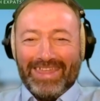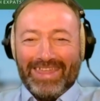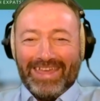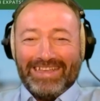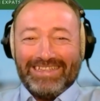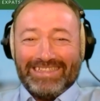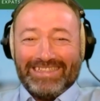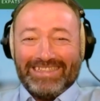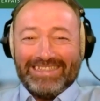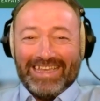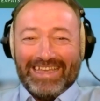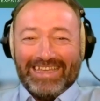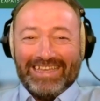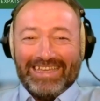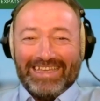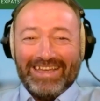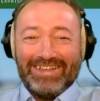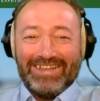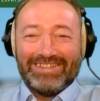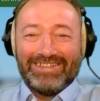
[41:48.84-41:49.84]
they
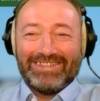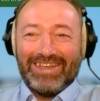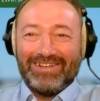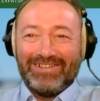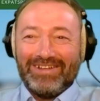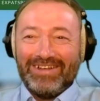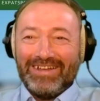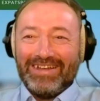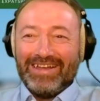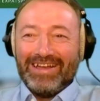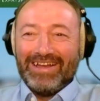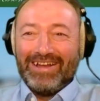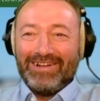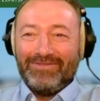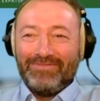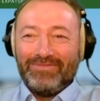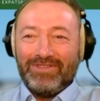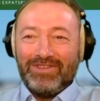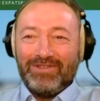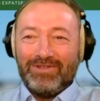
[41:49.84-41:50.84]
say. So
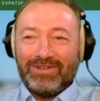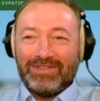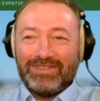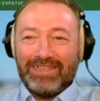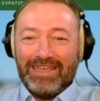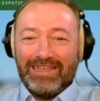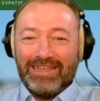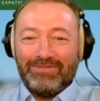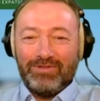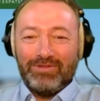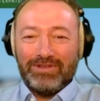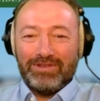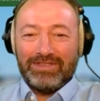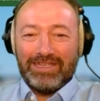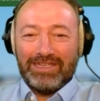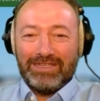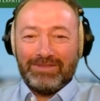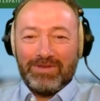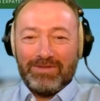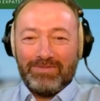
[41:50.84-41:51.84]
you were saying the
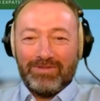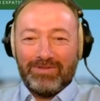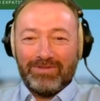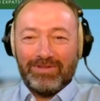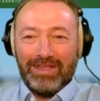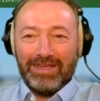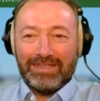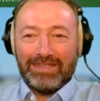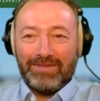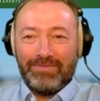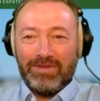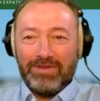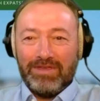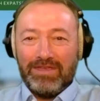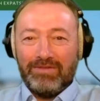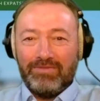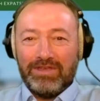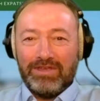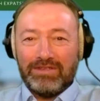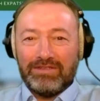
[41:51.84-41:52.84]
Portuguese people were like, I mean,
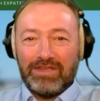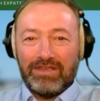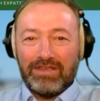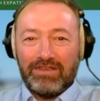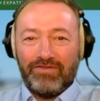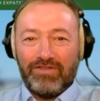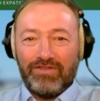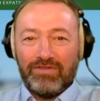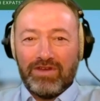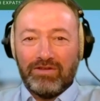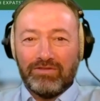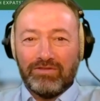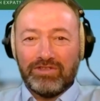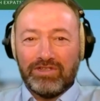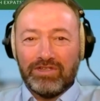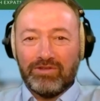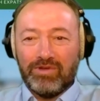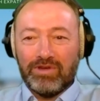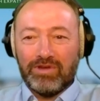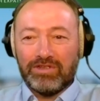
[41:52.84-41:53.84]
yeah, we can take a few
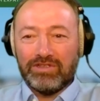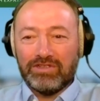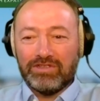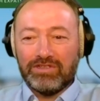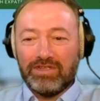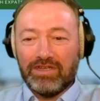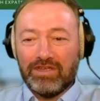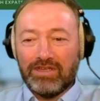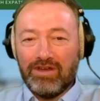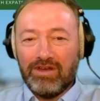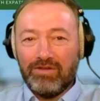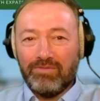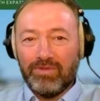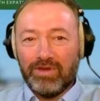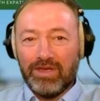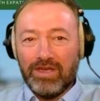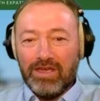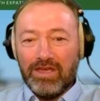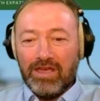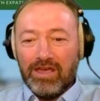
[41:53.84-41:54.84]
culture questions here, can't
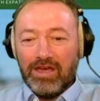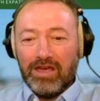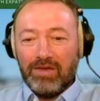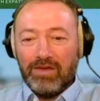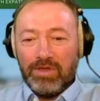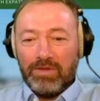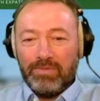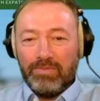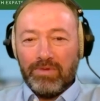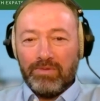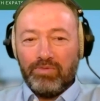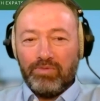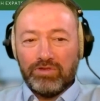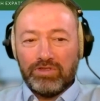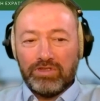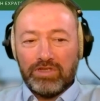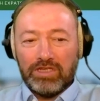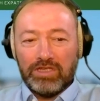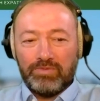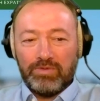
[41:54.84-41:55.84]
we?
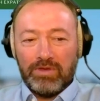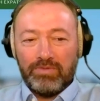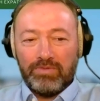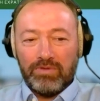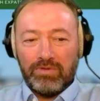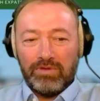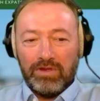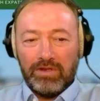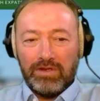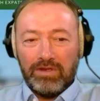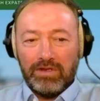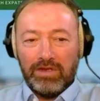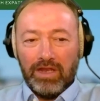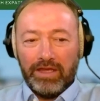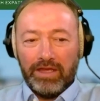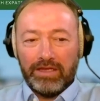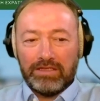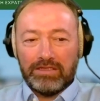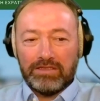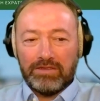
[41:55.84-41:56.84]
Portuguese people
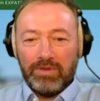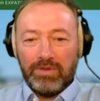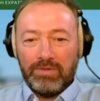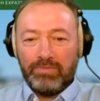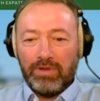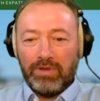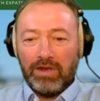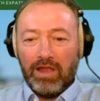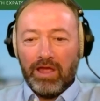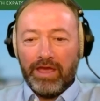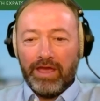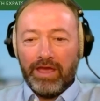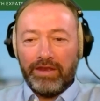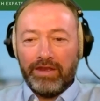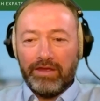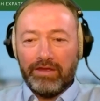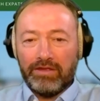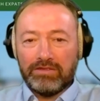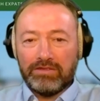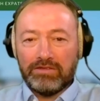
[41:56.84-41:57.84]
like to be polite, and
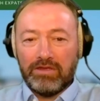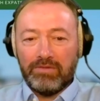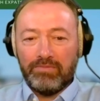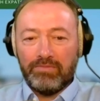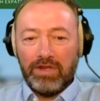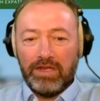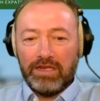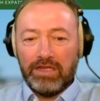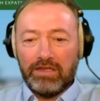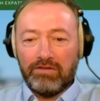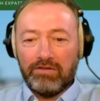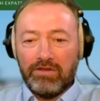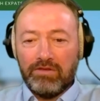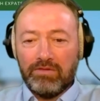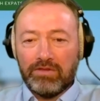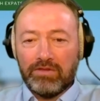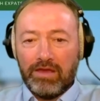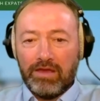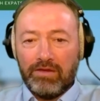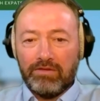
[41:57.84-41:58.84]
I completely agree
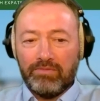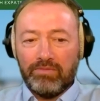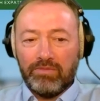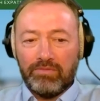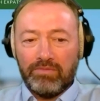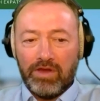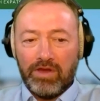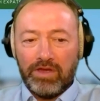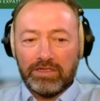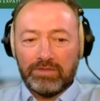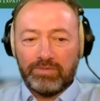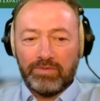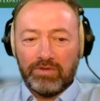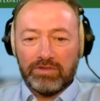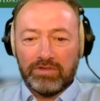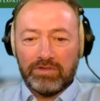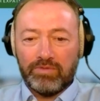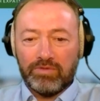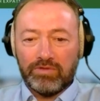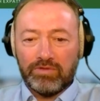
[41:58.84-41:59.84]
with that in my
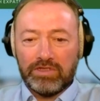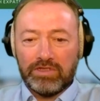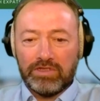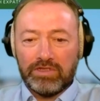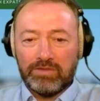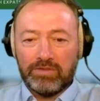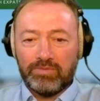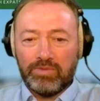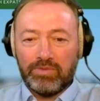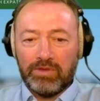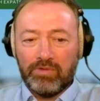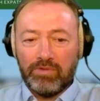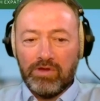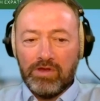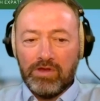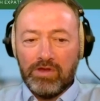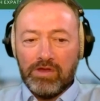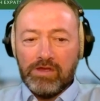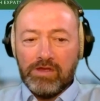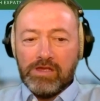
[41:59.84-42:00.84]
experience of Portuguese
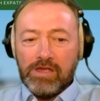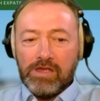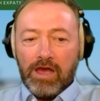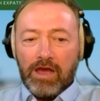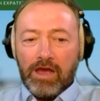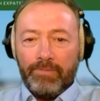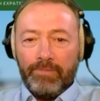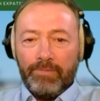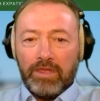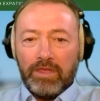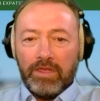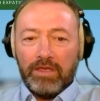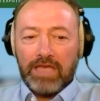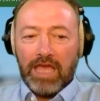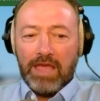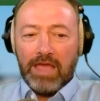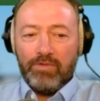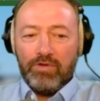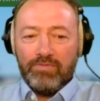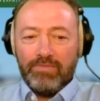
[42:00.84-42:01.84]
people.
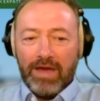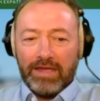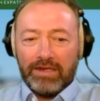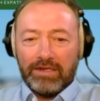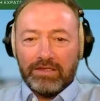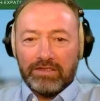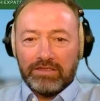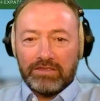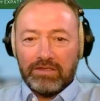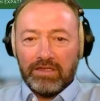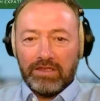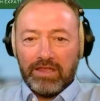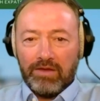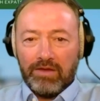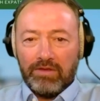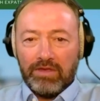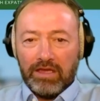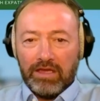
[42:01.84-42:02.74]
Table manners, that,